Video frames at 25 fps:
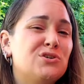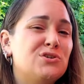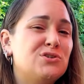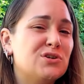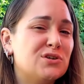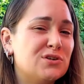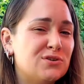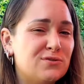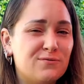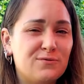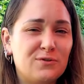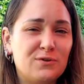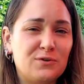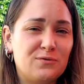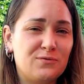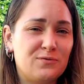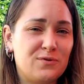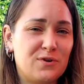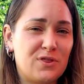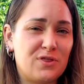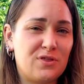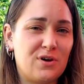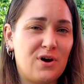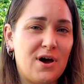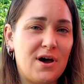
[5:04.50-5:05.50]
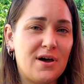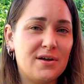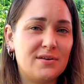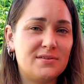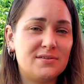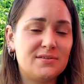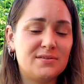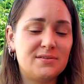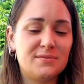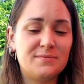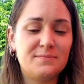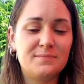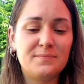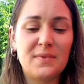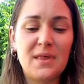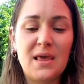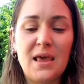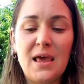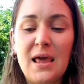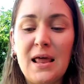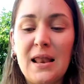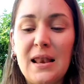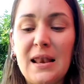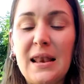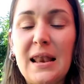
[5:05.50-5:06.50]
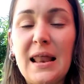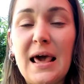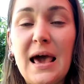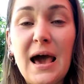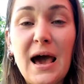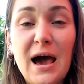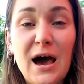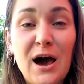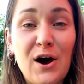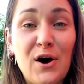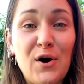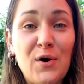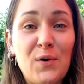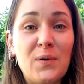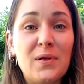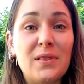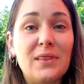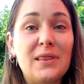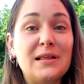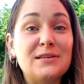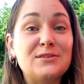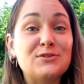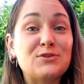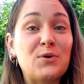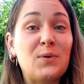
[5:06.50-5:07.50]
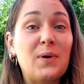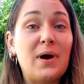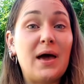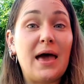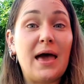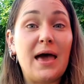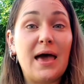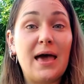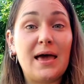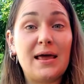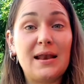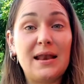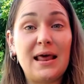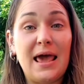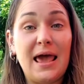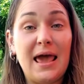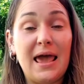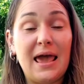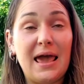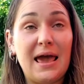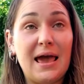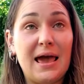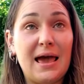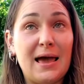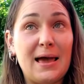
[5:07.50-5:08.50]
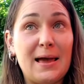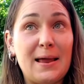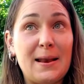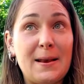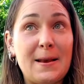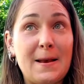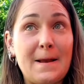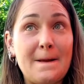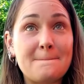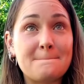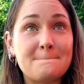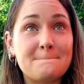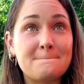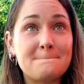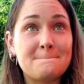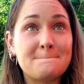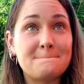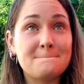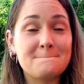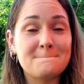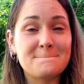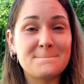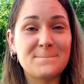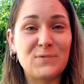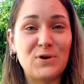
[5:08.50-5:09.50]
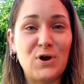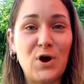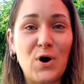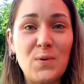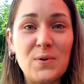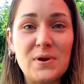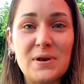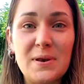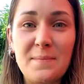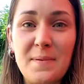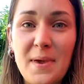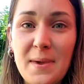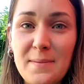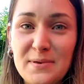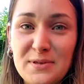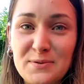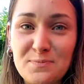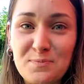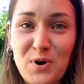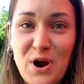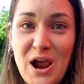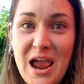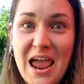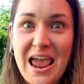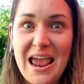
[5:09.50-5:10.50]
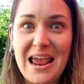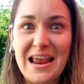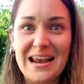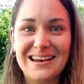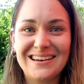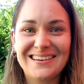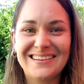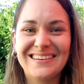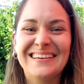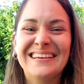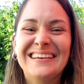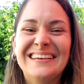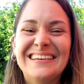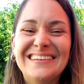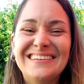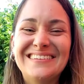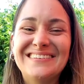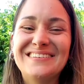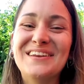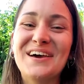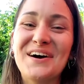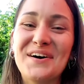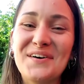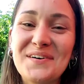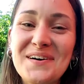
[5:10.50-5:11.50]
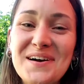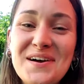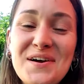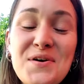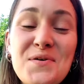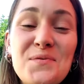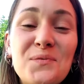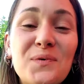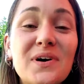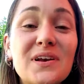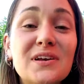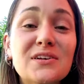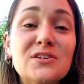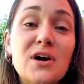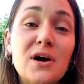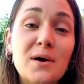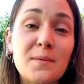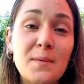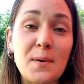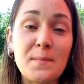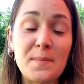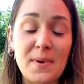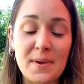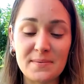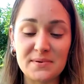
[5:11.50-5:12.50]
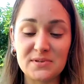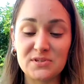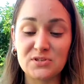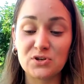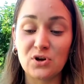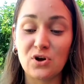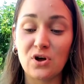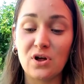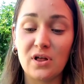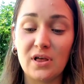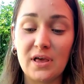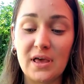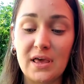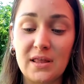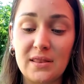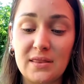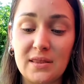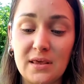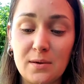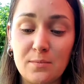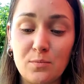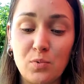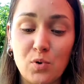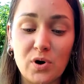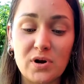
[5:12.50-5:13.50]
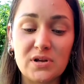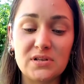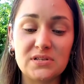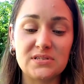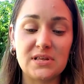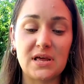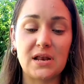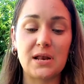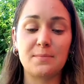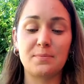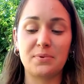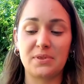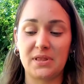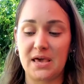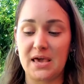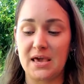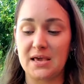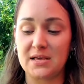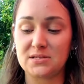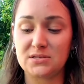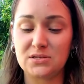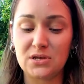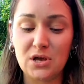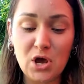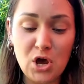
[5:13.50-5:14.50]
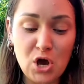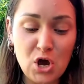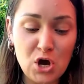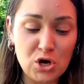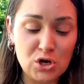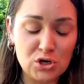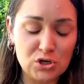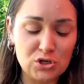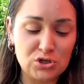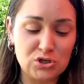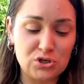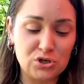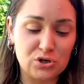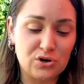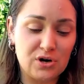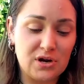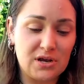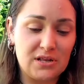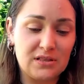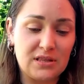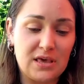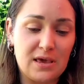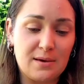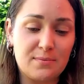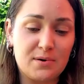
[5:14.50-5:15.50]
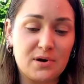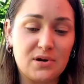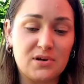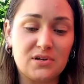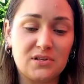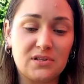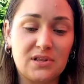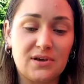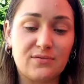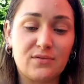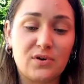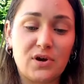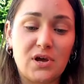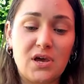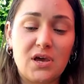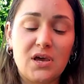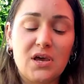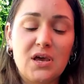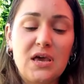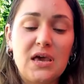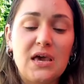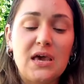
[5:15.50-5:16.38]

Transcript: Just food for thought. Now, let's go ahead and go into baby's brain. No, we're going to talk about baby's skull and the importance that it plays during labor and delivery.